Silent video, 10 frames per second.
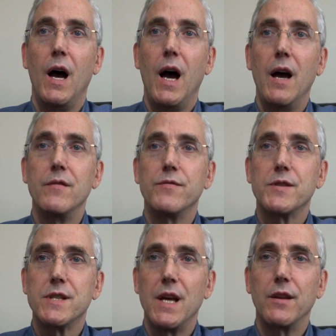I've
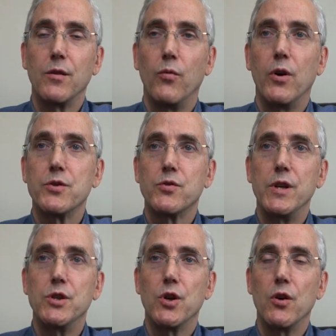set the Wall
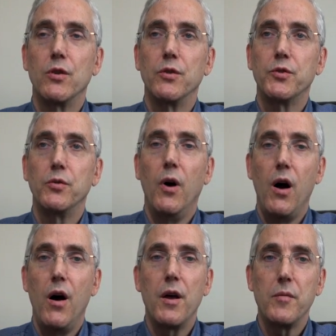Street Journal to
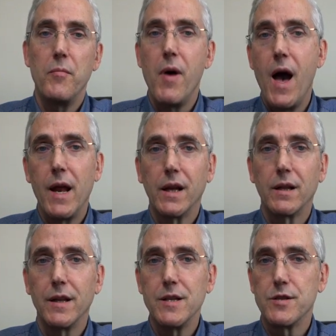
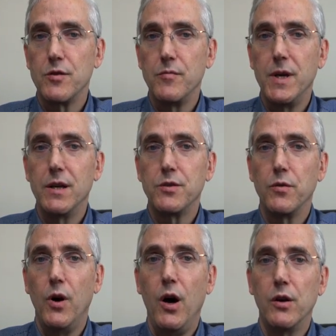automatically zoom in
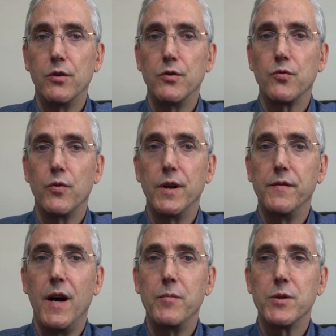to
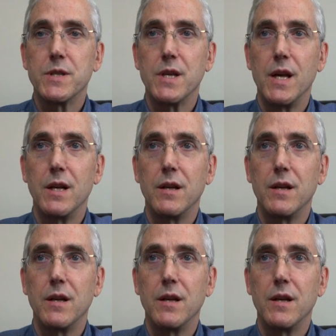125%.